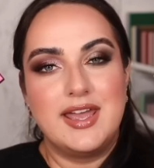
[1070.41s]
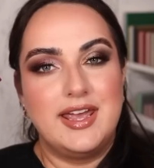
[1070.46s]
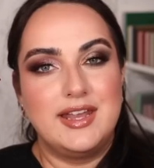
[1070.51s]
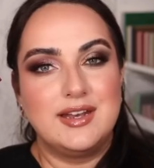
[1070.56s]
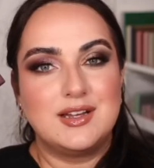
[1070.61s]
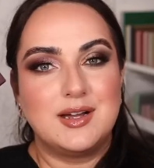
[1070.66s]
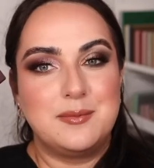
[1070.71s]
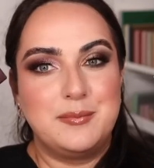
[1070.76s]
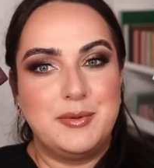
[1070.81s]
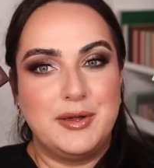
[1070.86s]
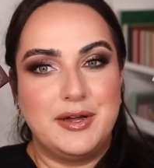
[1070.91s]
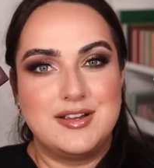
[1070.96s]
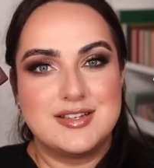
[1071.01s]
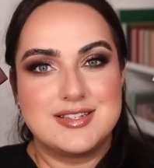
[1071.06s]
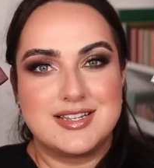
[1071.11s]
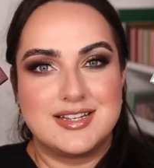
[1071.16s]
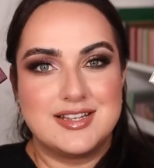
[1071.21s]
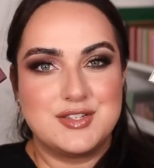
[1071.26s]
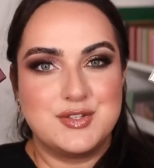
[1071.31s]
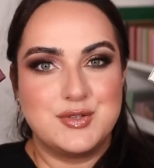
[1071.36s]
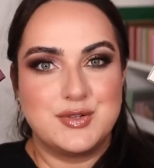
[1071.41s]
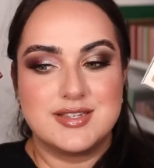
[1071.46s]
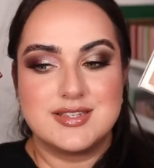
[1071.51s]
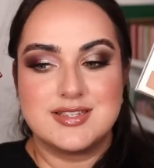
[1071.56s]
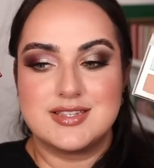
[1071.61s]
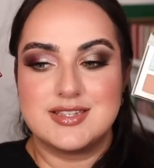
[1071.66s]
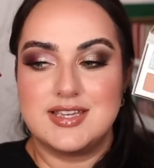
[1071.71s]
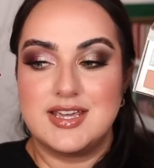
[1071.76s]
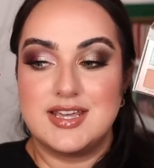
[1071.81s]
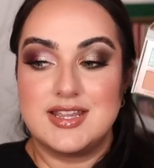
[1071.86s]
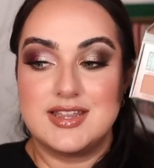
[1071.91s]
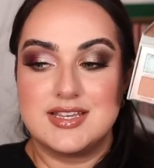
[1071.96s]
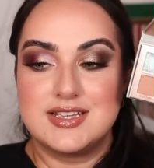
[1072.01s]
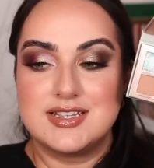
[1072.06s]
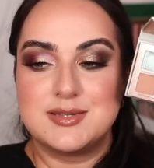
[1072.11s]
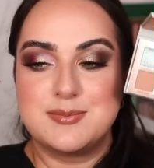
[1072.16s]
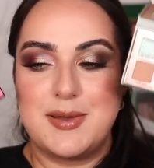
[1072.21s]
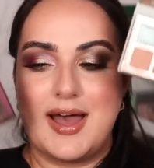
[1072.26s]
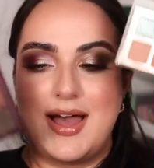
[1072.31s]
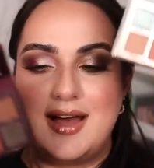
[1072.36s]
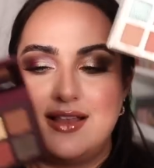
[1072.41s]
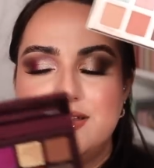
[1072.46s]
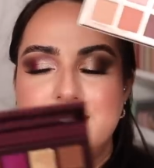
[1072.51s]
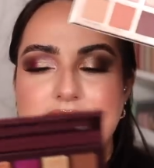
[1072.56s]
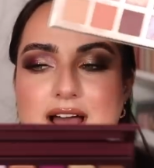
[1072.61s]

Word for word: In comparison, as you can see, this palette